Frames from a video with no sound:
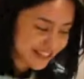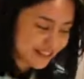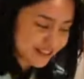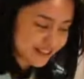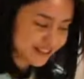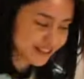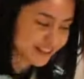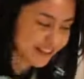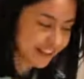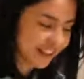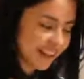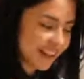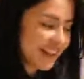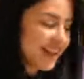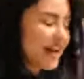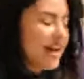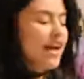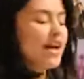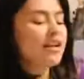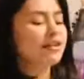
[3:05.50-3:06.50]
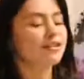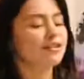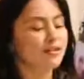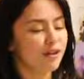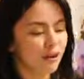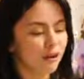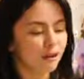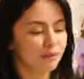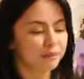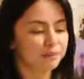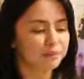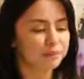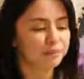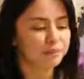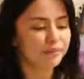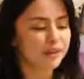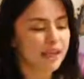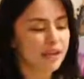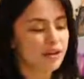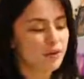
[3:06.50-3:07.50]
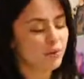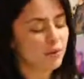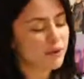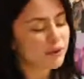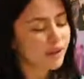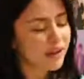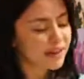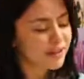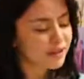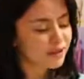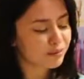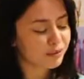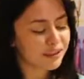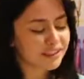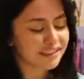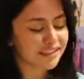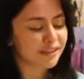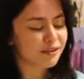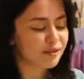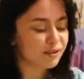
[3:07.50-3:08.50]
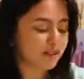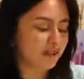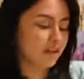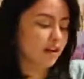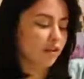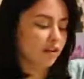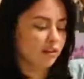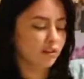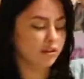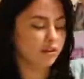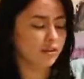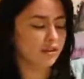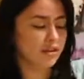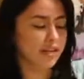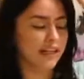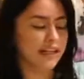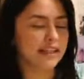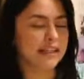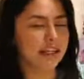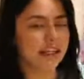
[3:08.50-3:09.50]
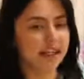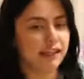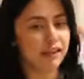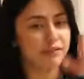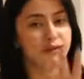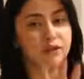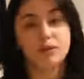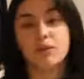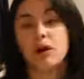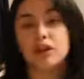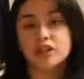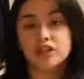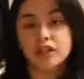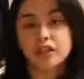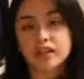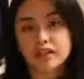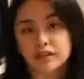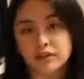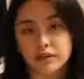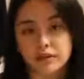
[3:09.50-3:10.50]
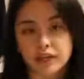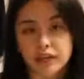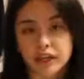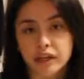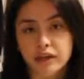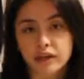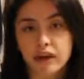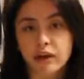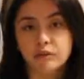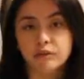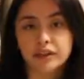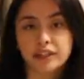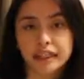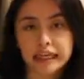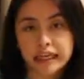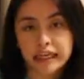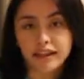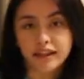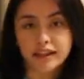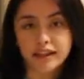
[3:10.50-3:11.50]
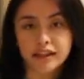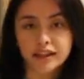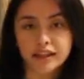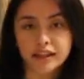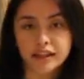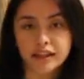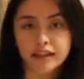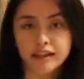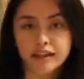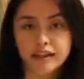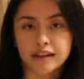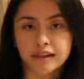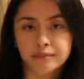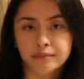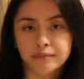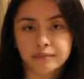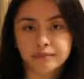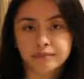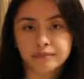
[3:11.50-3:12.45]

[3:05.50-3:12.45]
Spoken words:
So interesting. So we read this really interesting article, and like if you're watching this through video, I will link the